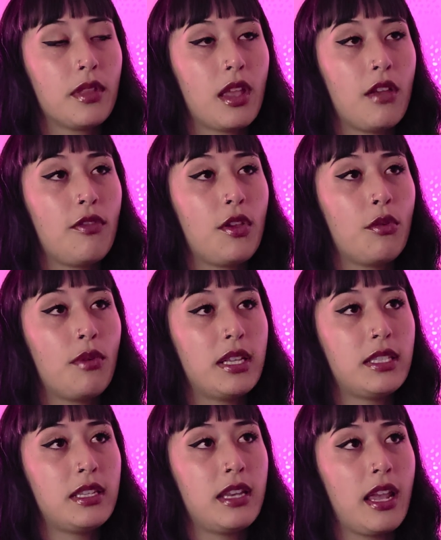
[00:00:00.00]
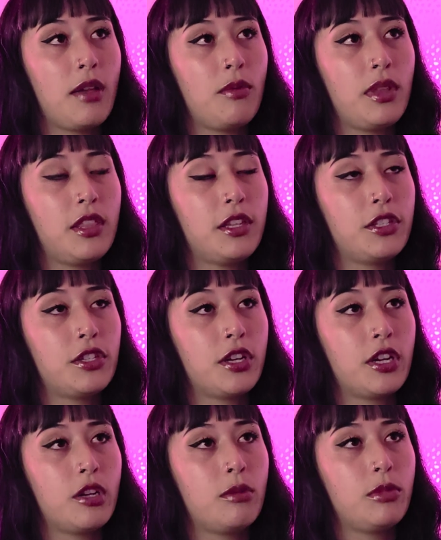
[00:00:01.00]
if you resonate with the
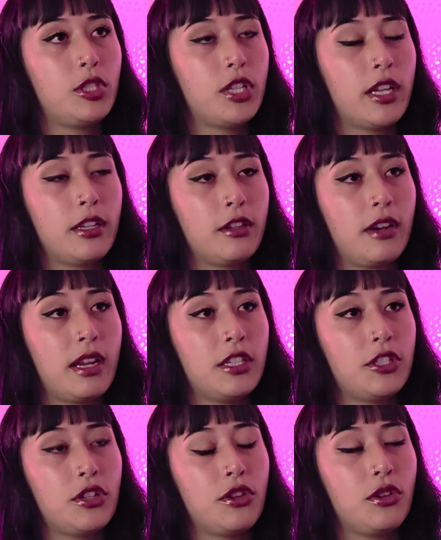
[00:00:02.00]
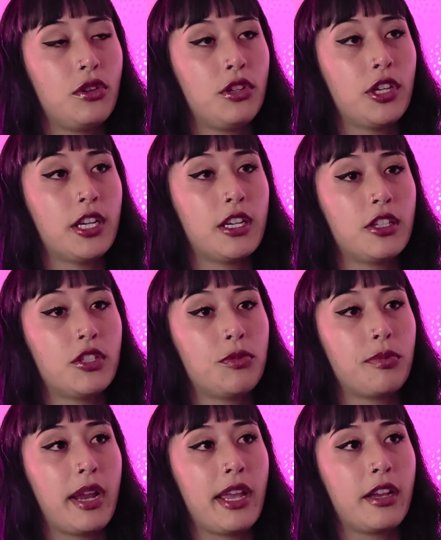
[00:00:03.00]
term generational curse
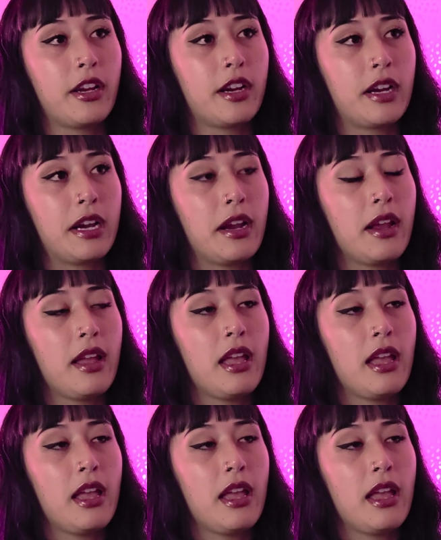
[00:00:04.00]
breaker,